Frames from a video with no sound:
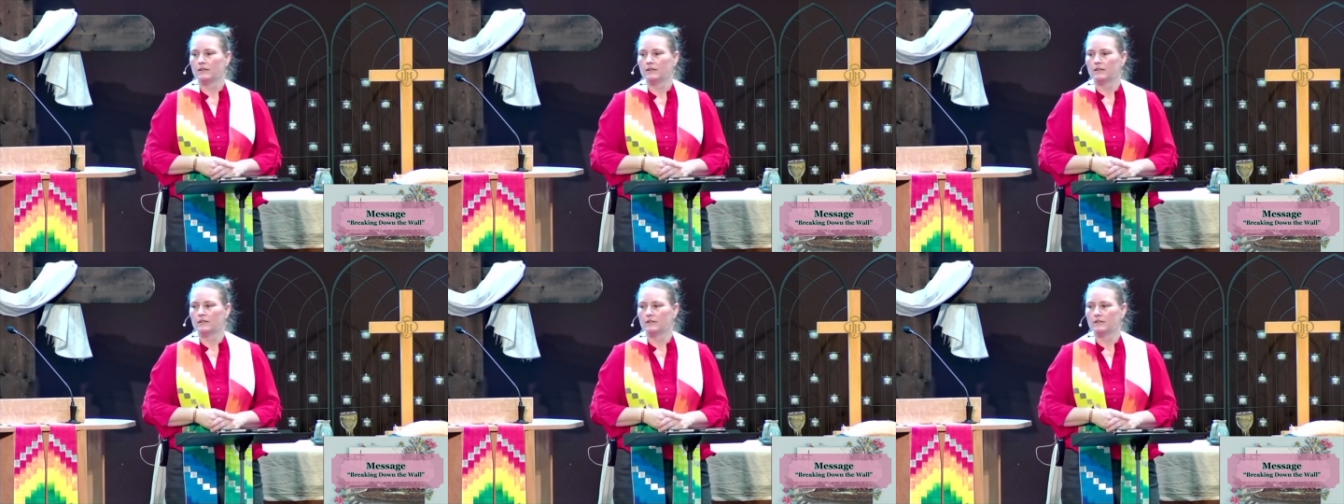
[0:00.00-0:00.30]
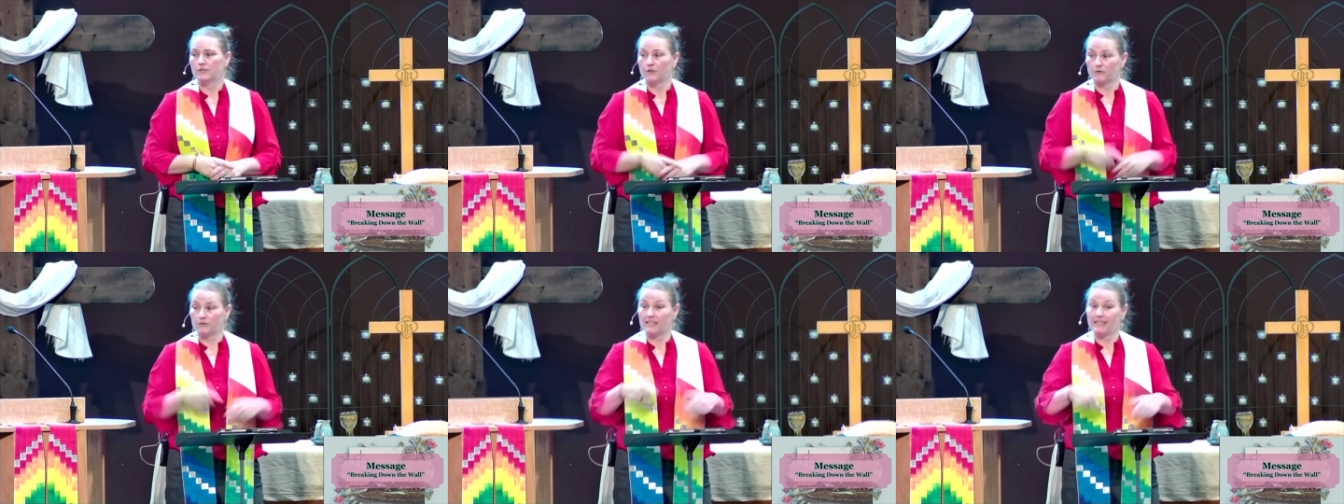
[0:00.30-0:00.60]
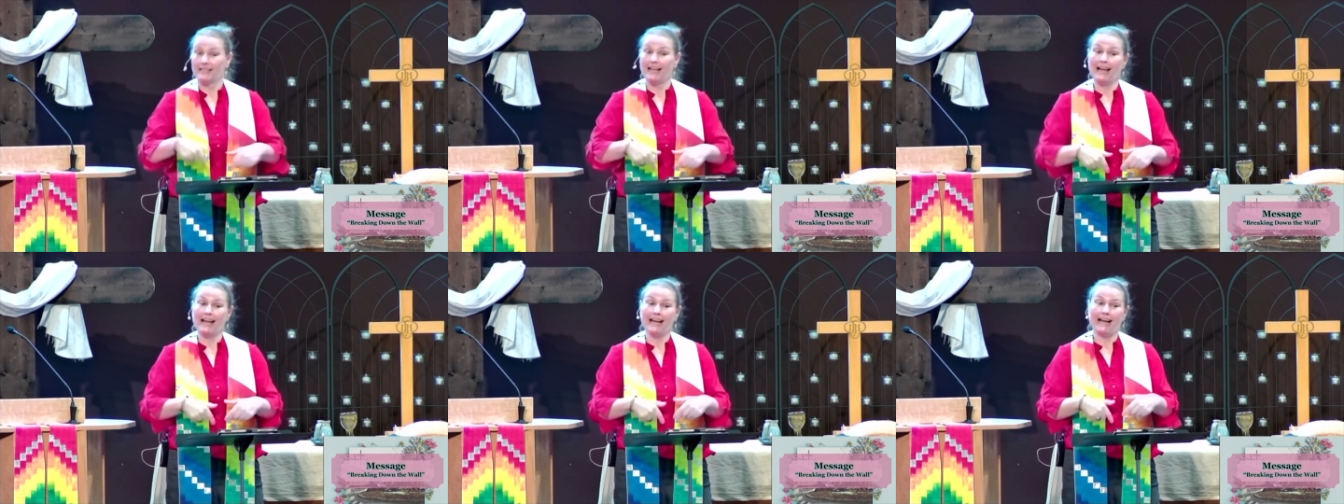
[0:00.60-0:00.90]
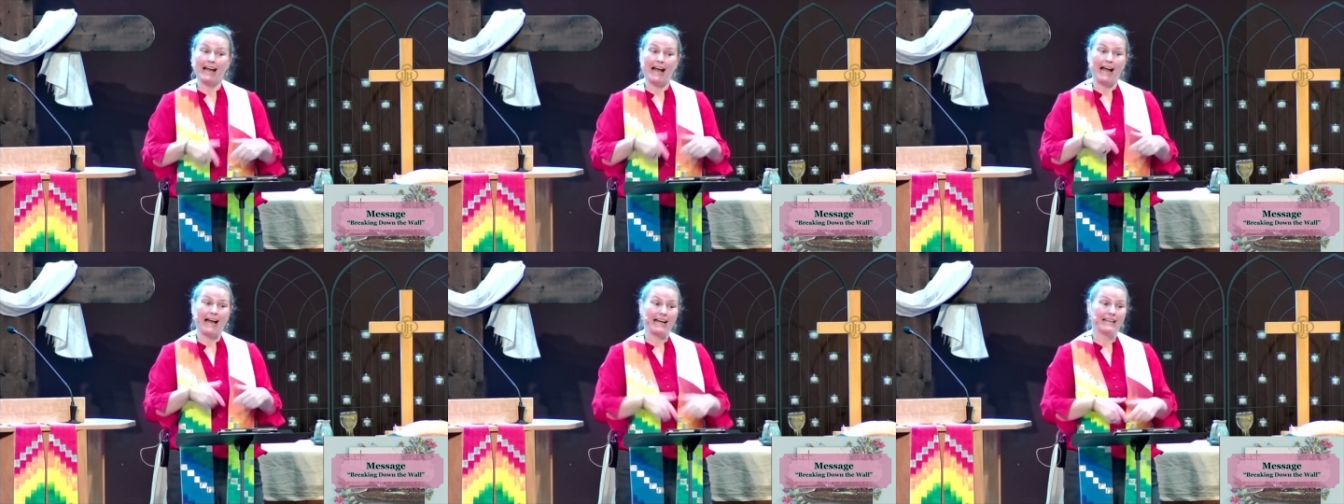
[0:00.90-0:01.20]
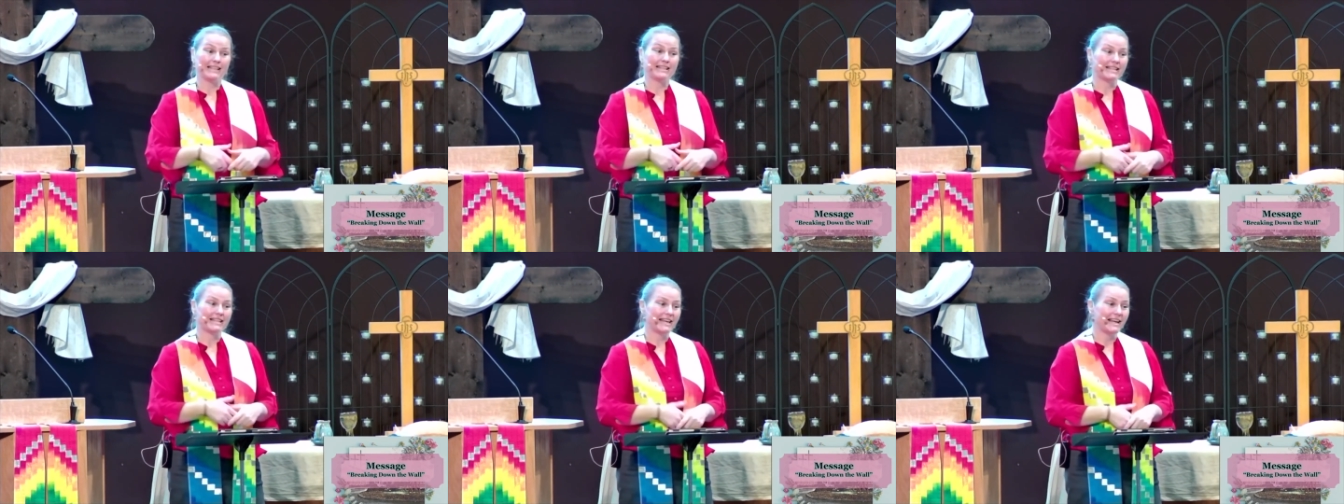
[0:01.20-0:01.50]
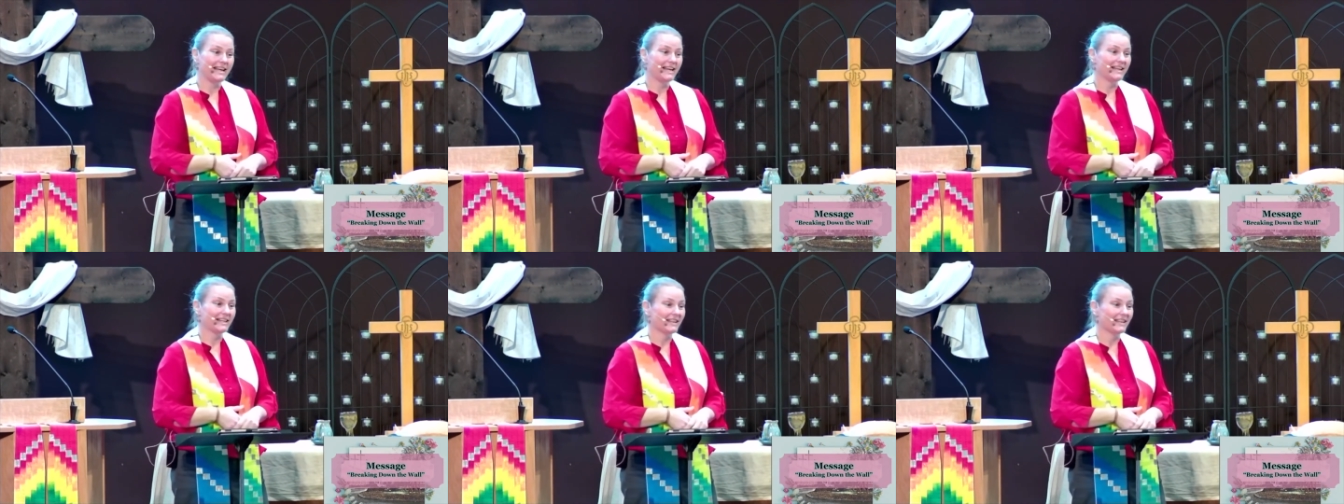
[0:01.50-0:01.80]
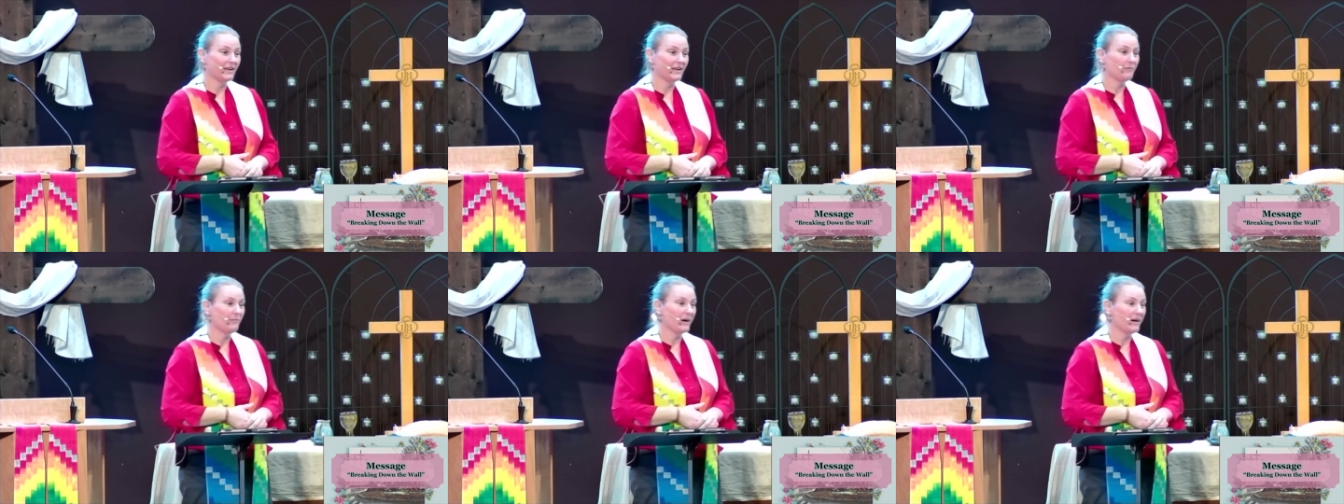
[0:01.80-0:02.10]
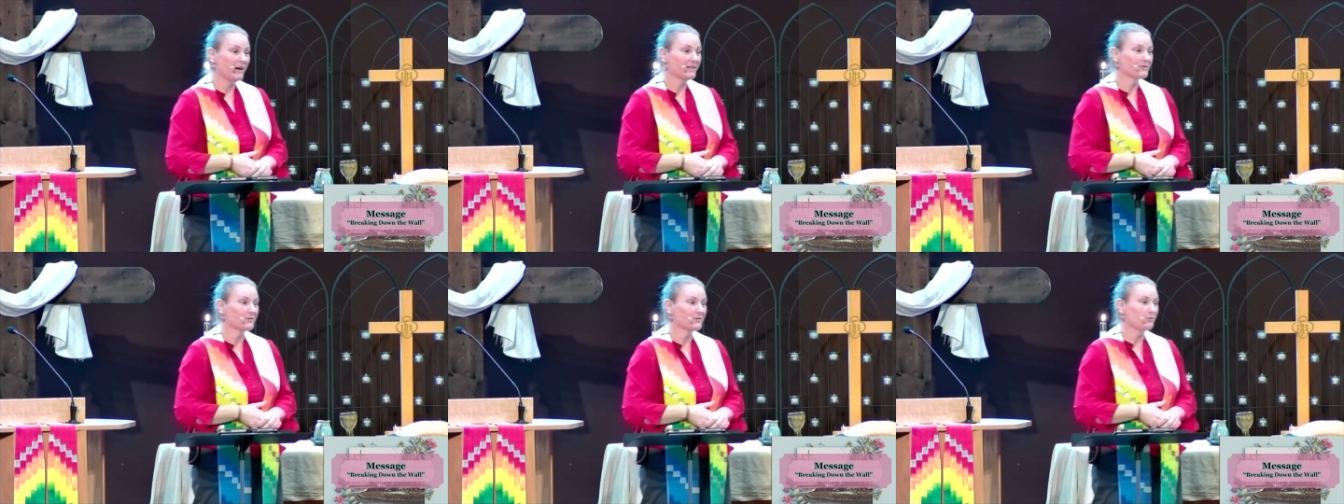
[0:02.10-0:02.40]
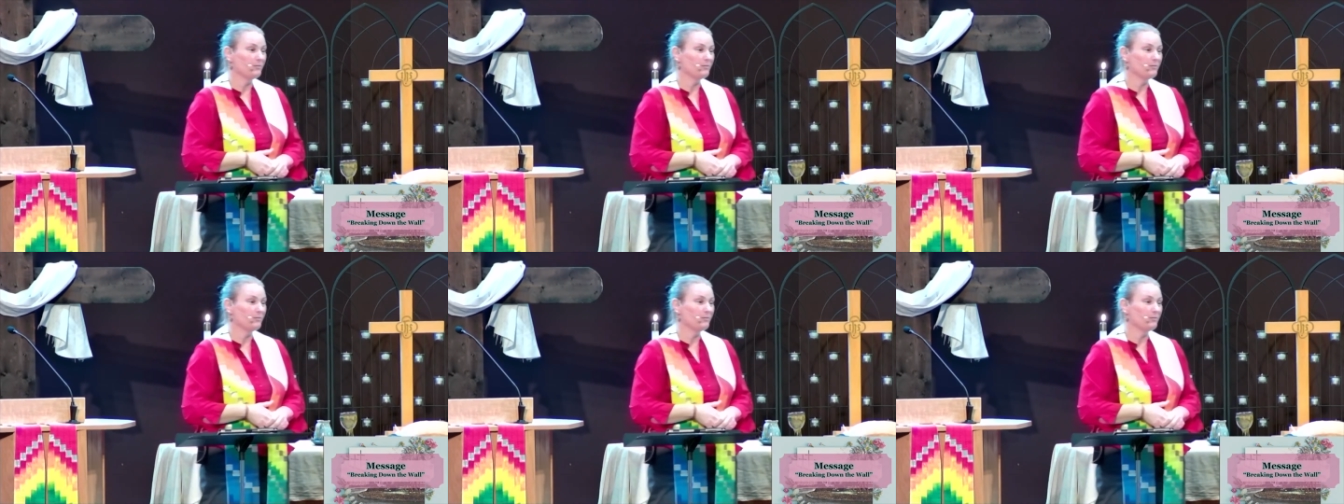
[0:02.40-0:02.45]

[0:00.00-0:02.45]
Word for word: So today, I thank the Apostle